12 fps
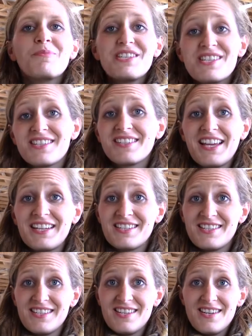Midge's
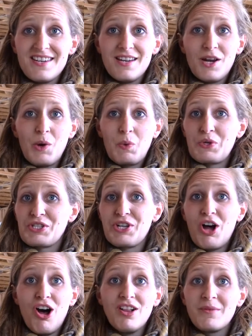legacy was
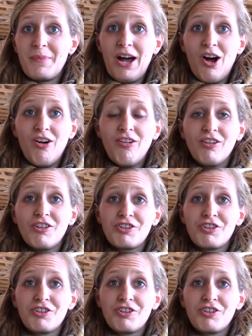all about